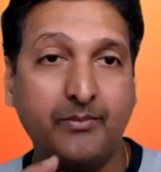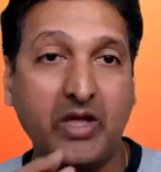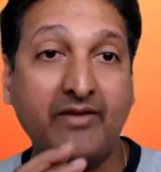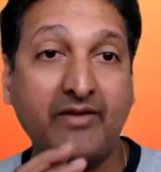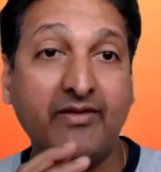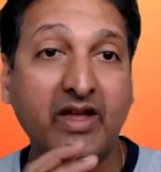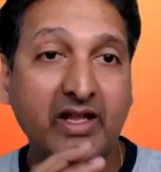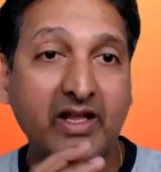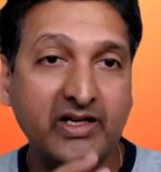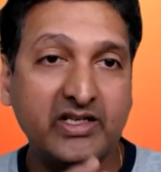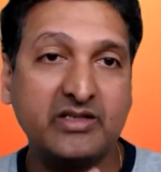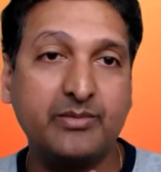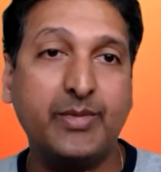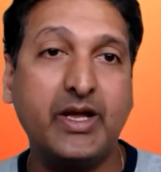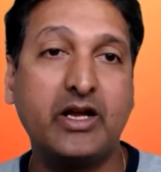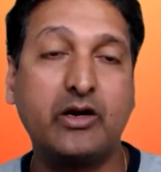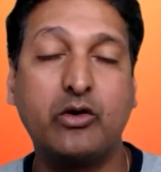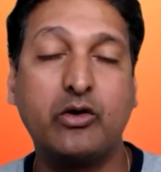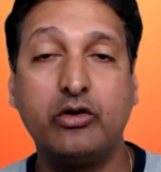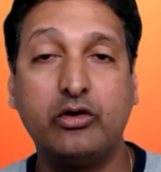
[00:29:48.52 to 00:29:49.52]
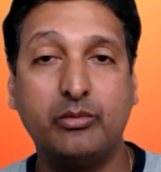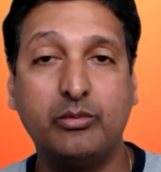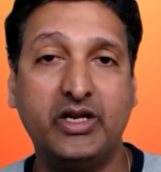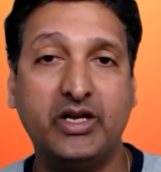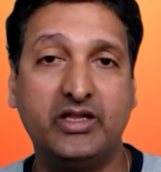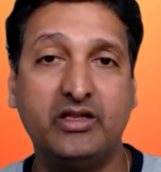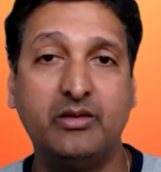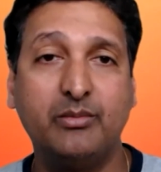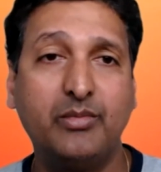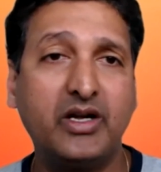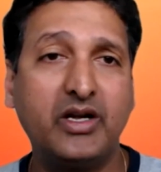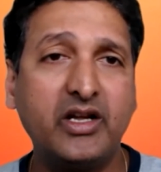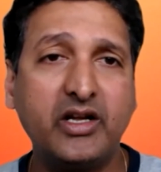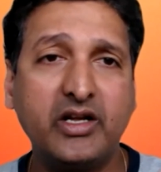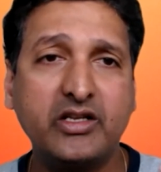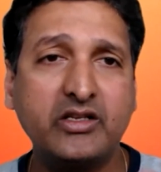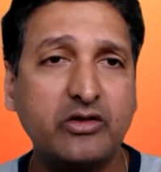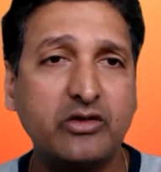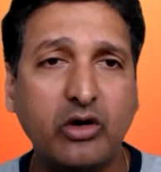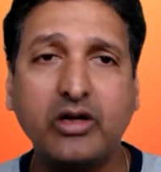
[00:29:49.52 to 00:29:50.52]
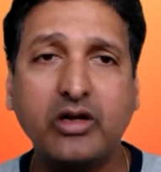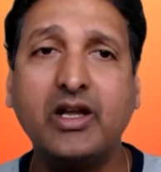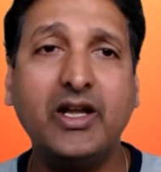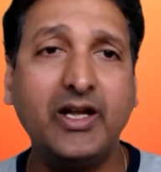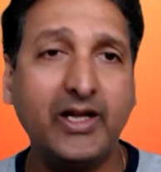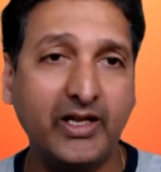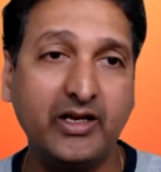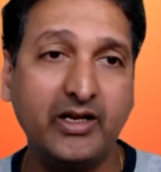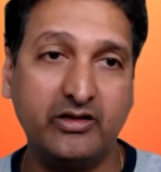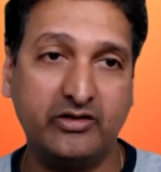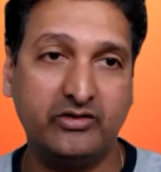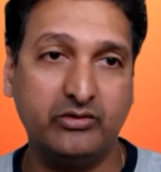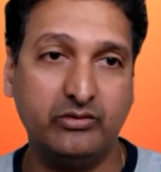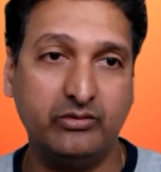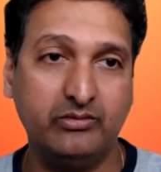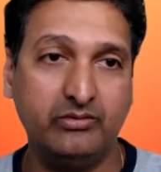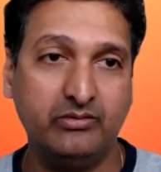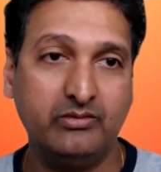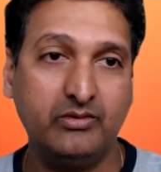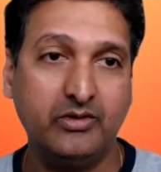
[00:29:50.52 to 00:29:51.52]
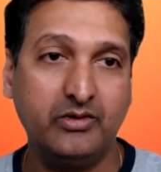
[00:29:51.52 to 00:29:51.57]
awareness back onto breath. But it is not letting us do.